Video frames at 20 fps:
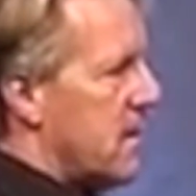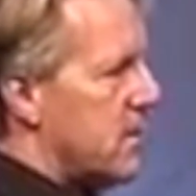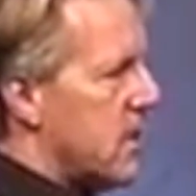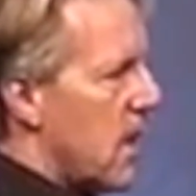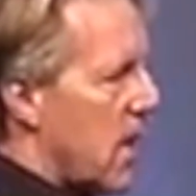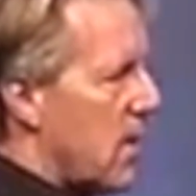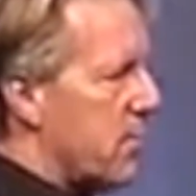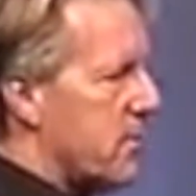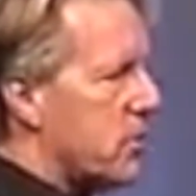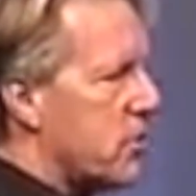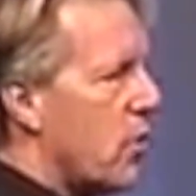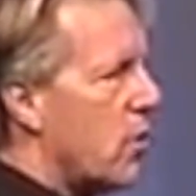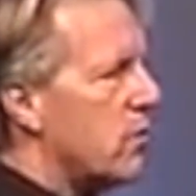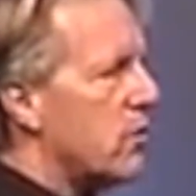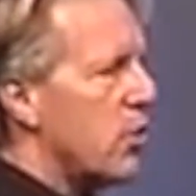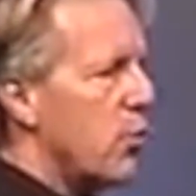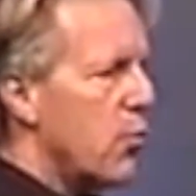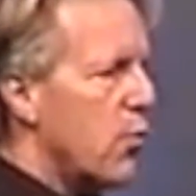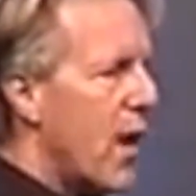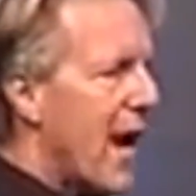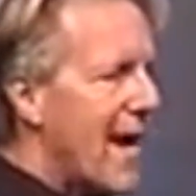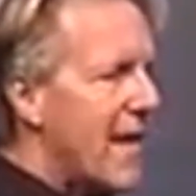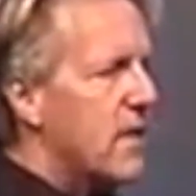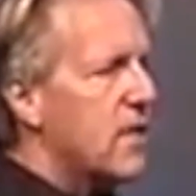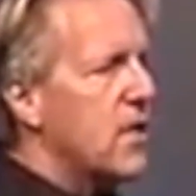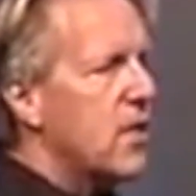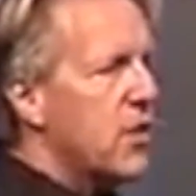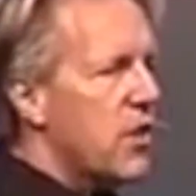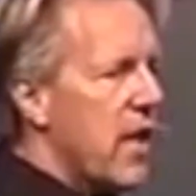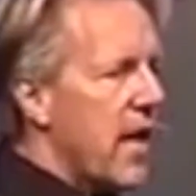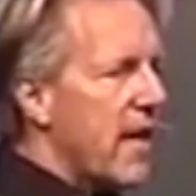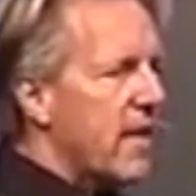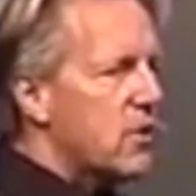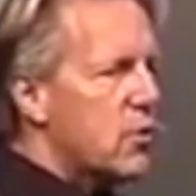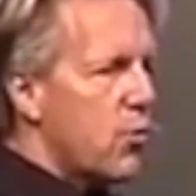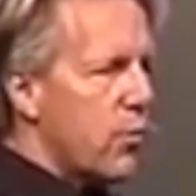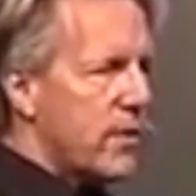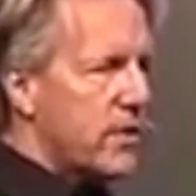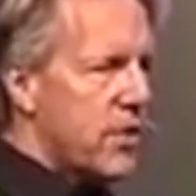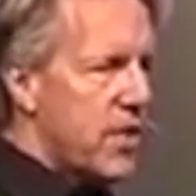John was told to write the
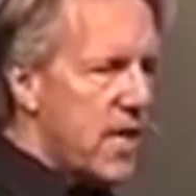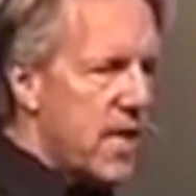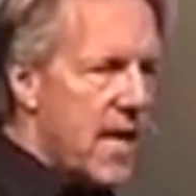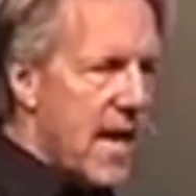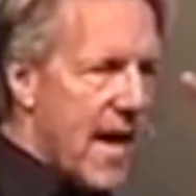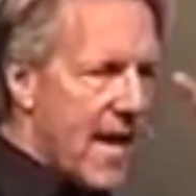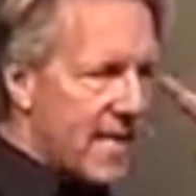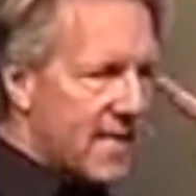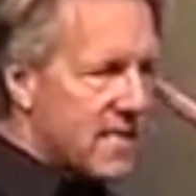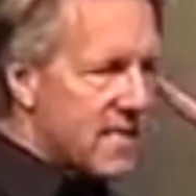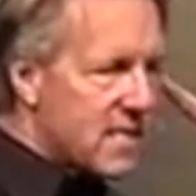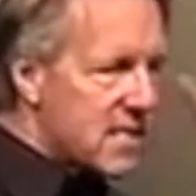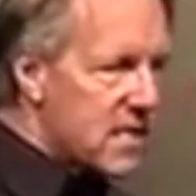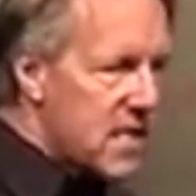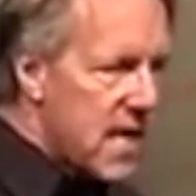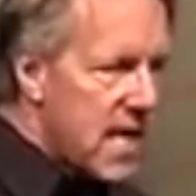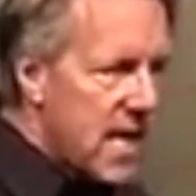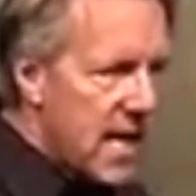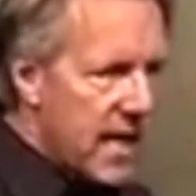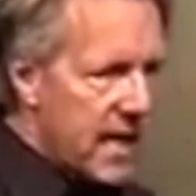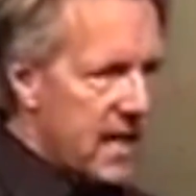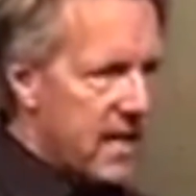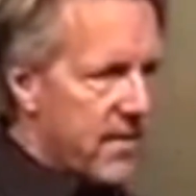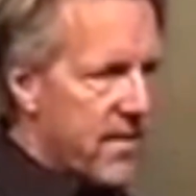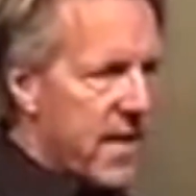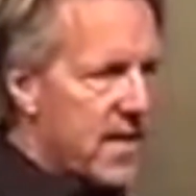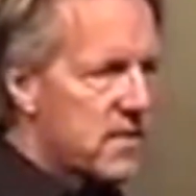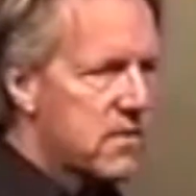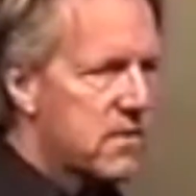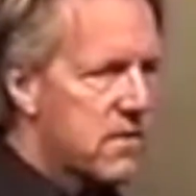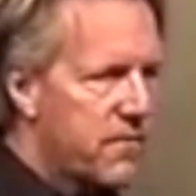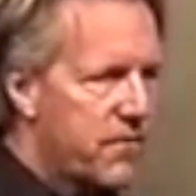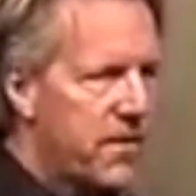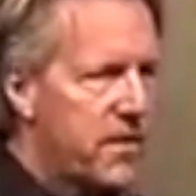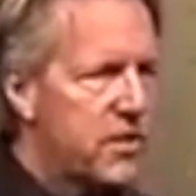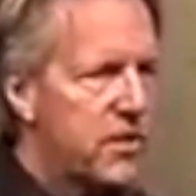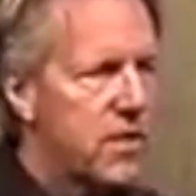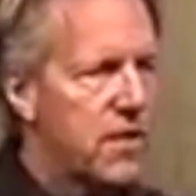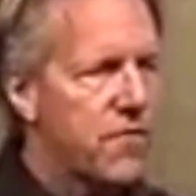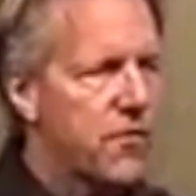things which he had seen. That's the
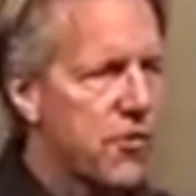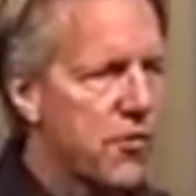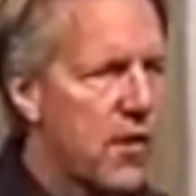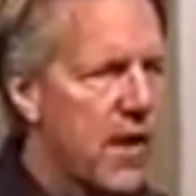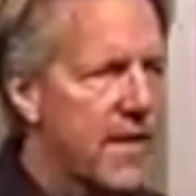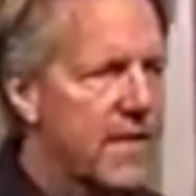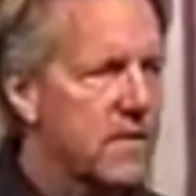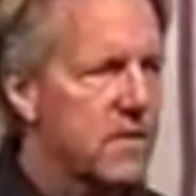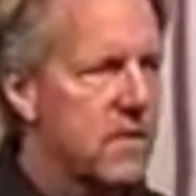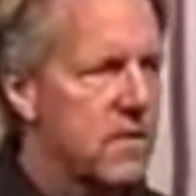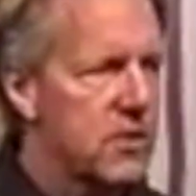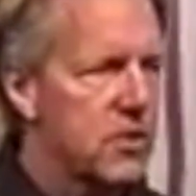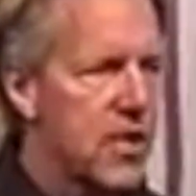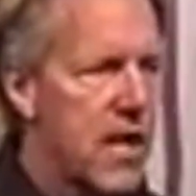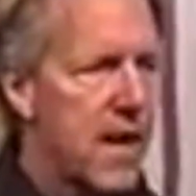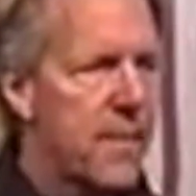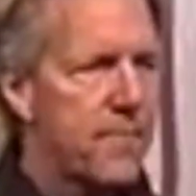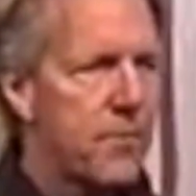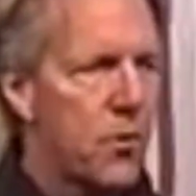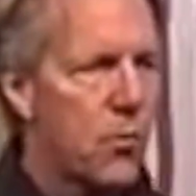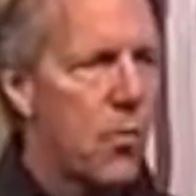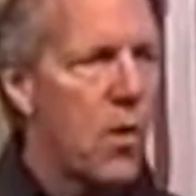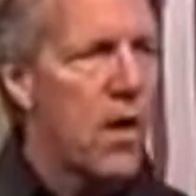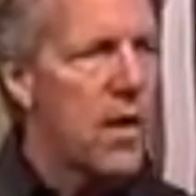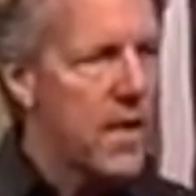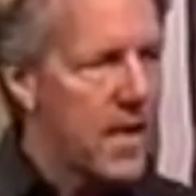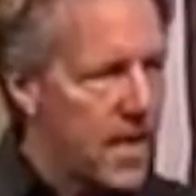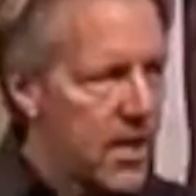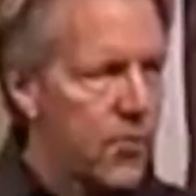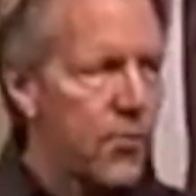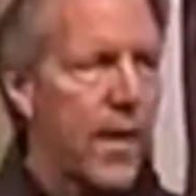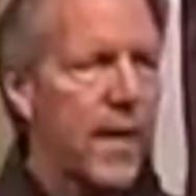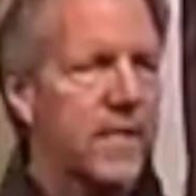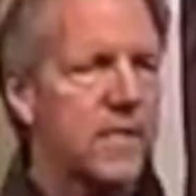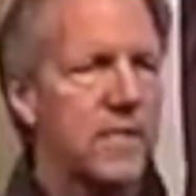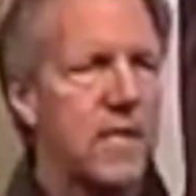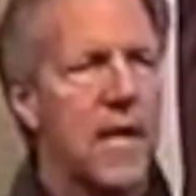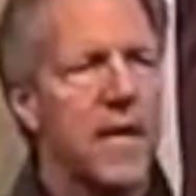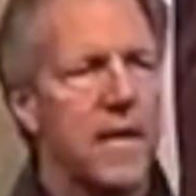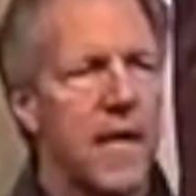vision of Christ in chapter 1, and he
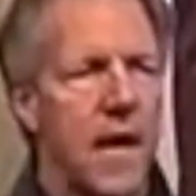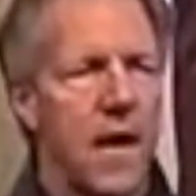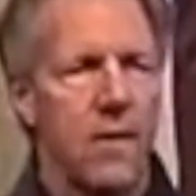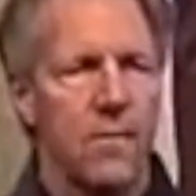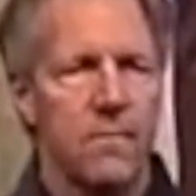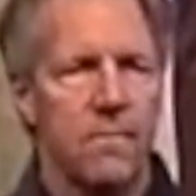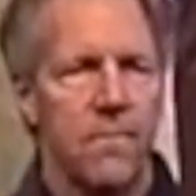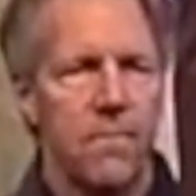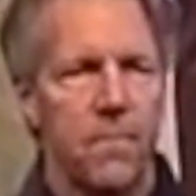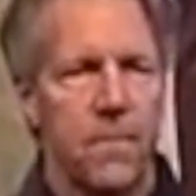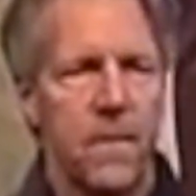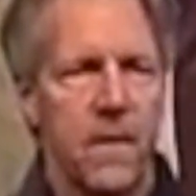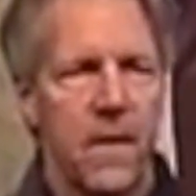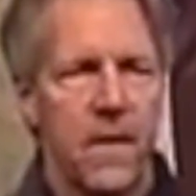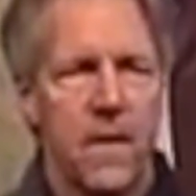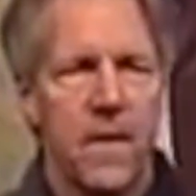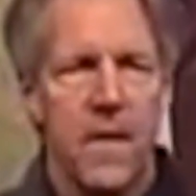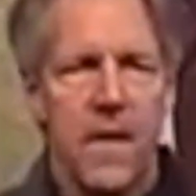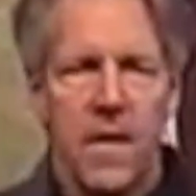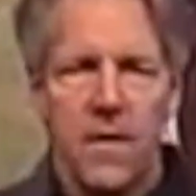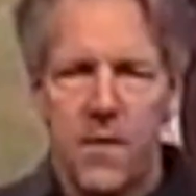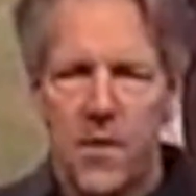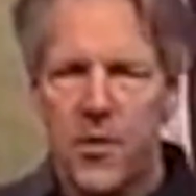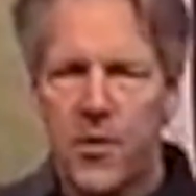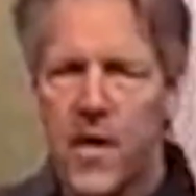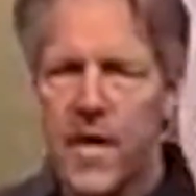writes that down. The